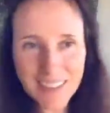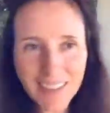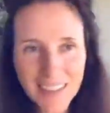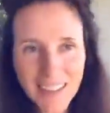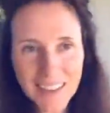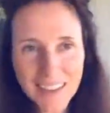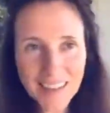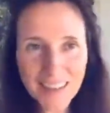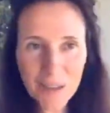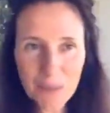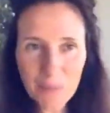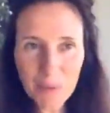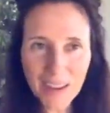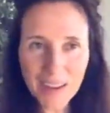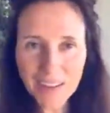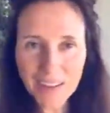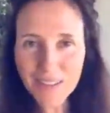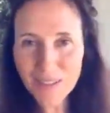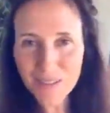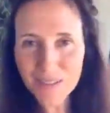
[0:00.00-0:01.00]
get back
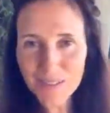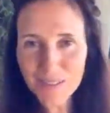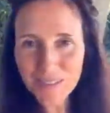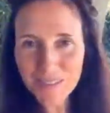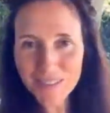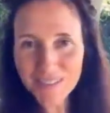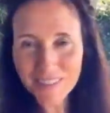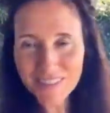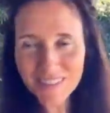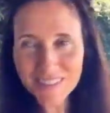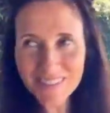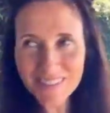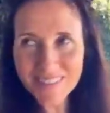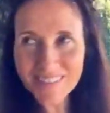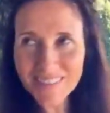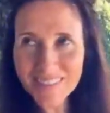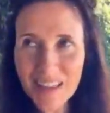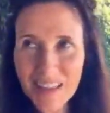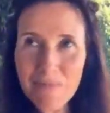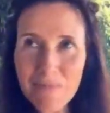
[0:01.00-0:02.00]
to
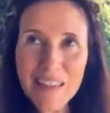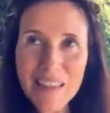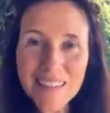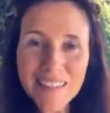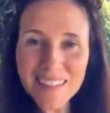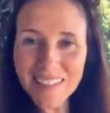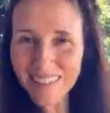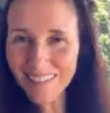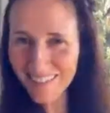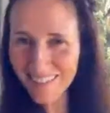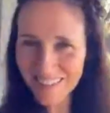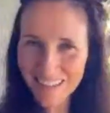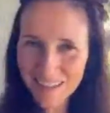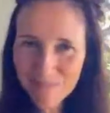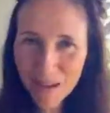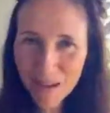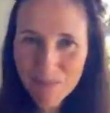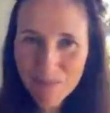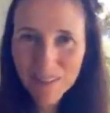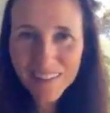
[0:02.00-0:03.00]
amazingness in my
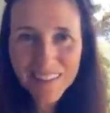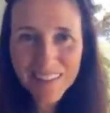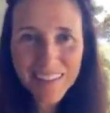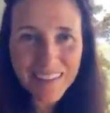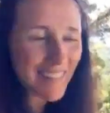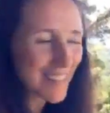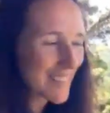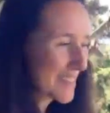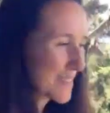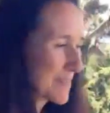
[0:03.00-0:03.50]
business.